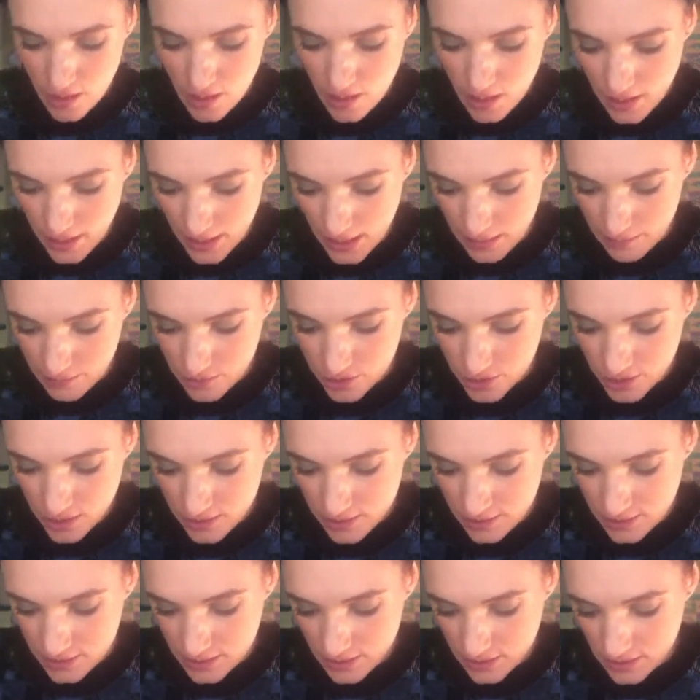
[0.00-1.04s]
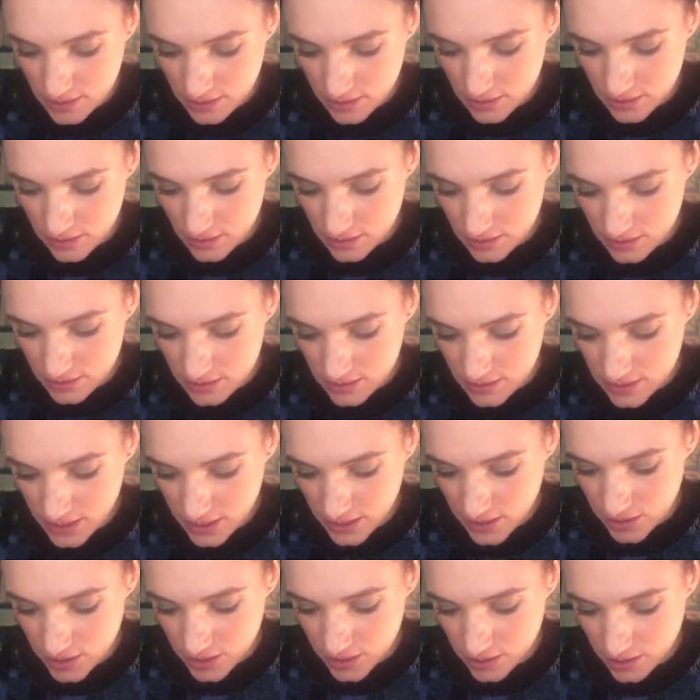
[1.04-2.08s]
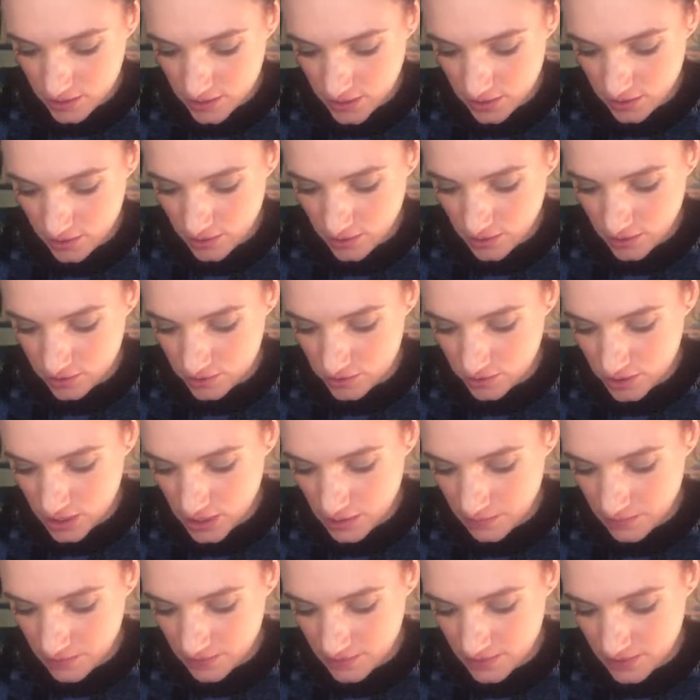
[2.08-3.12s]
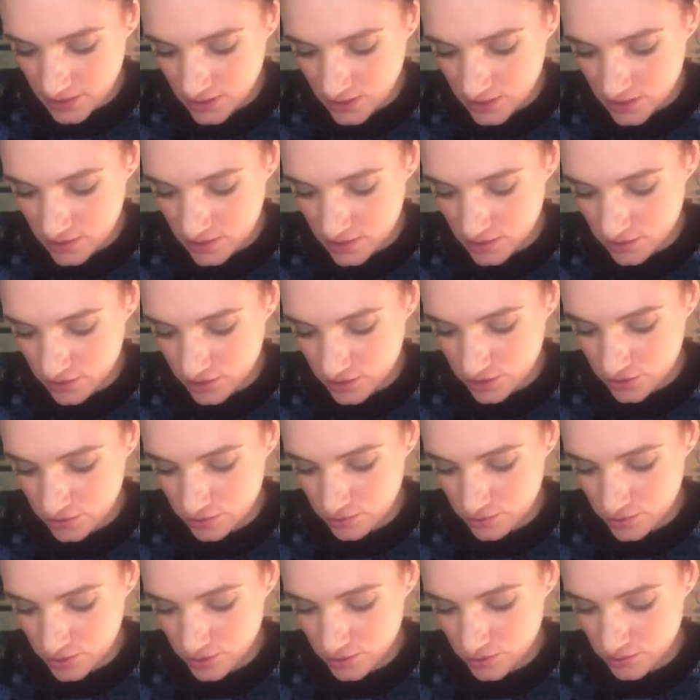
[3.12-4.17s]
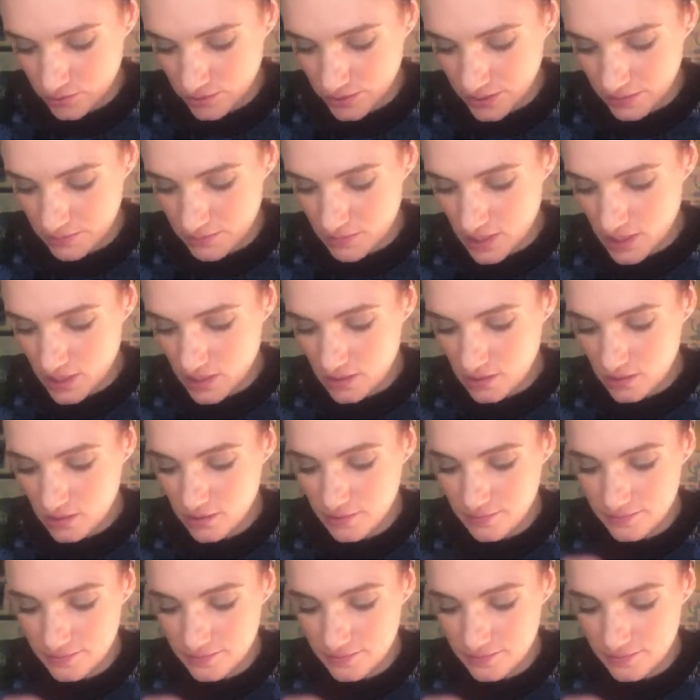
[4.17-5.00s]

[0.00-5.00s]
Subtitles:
And I'm just stitching down. I'll do a couple of stitches and I'll show you what I mean.